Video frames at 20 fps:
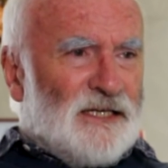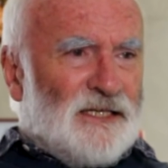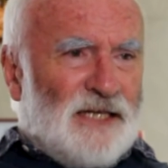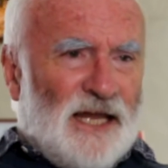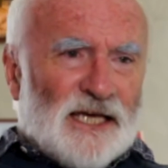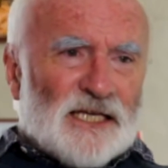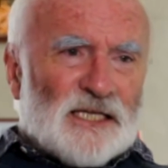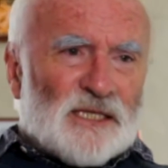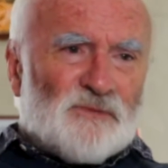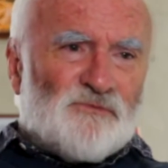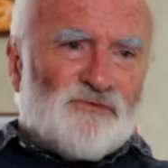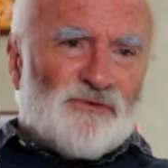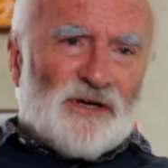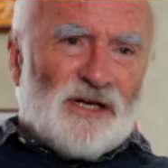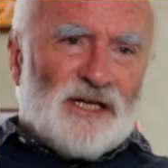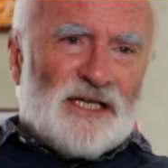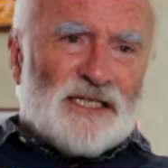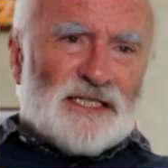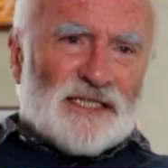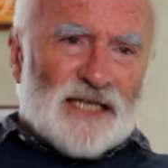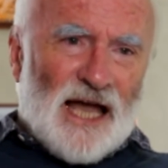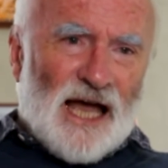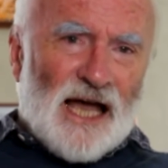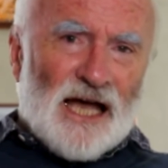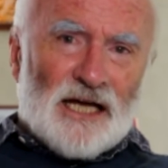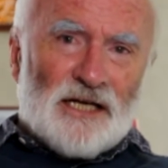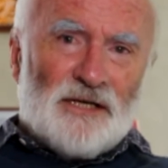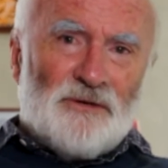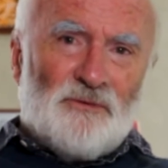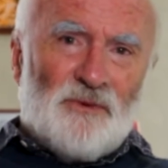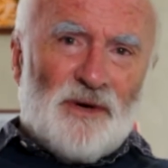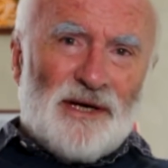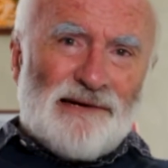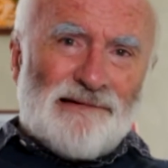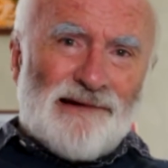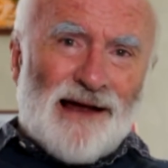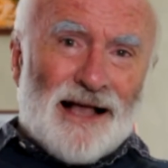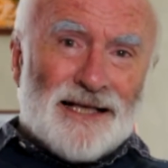desperately sad when your